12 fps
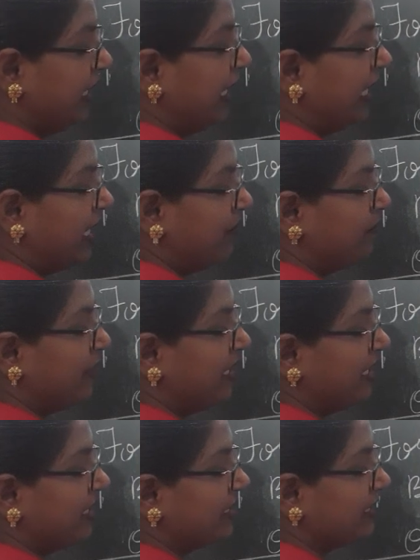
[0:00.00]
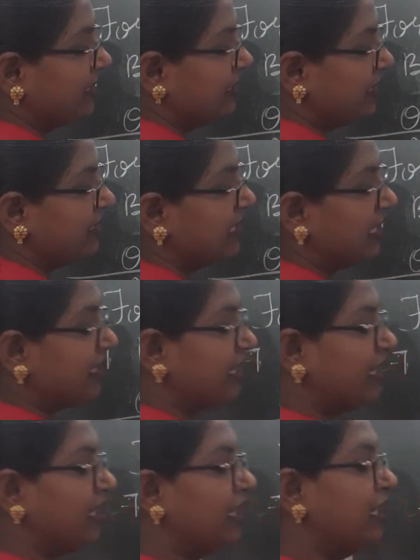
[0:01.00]
MAs. These are
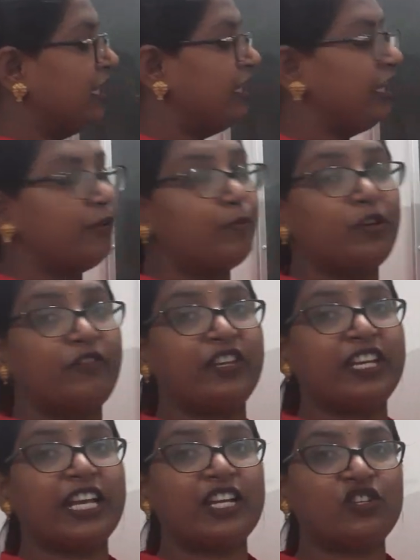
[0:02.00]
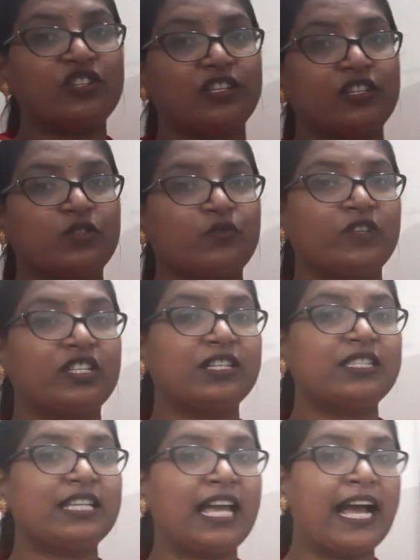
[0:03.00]
the abbreviations. We
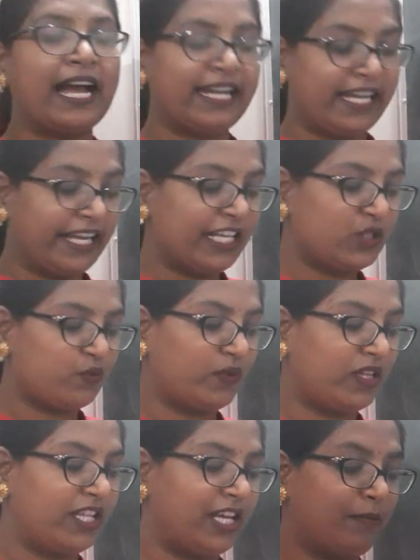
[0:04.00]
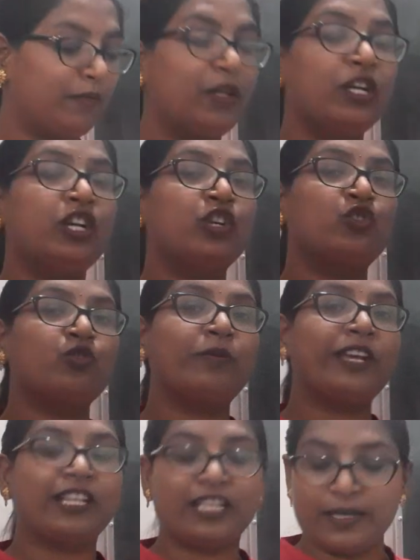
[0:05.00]
just add s with them to
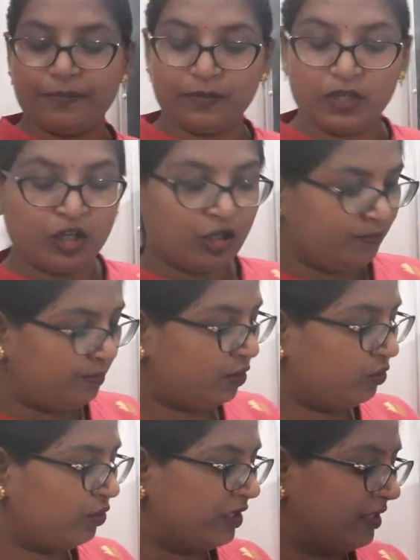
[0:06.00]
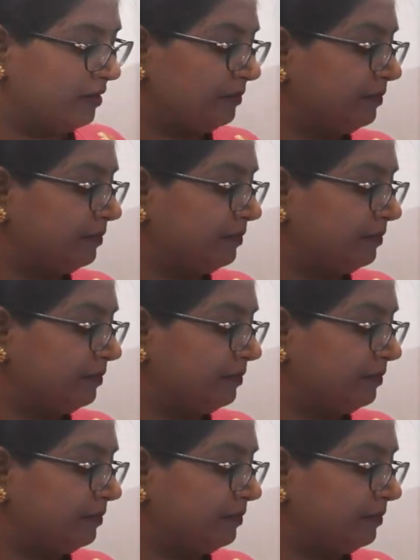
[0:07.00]
make them plural.